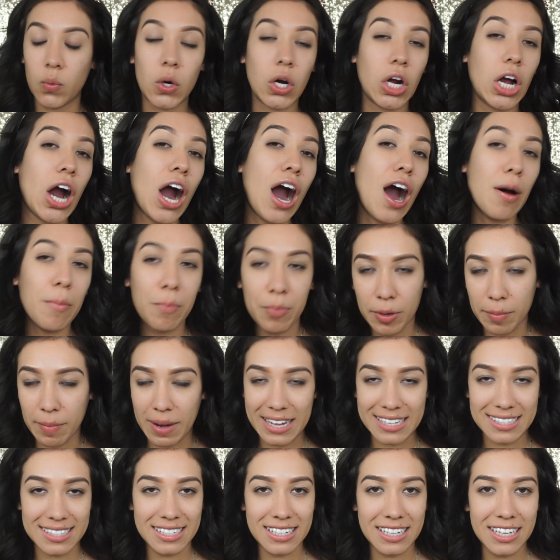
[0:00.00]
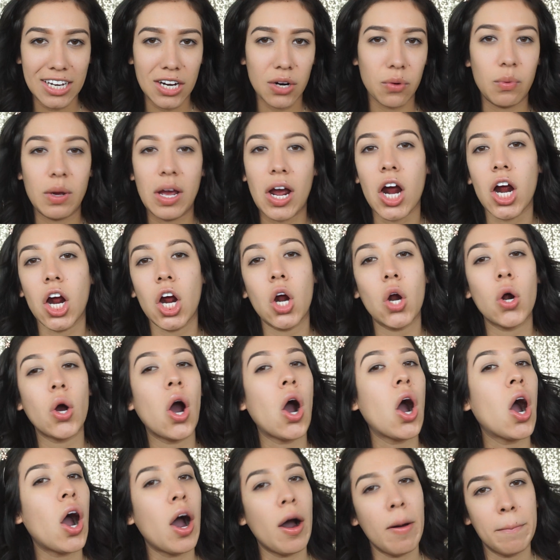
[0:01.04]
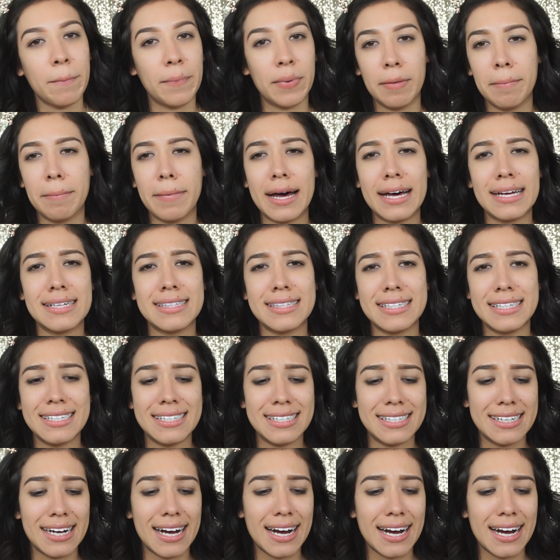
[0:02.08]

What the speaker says: We're compromising here. We are compromising,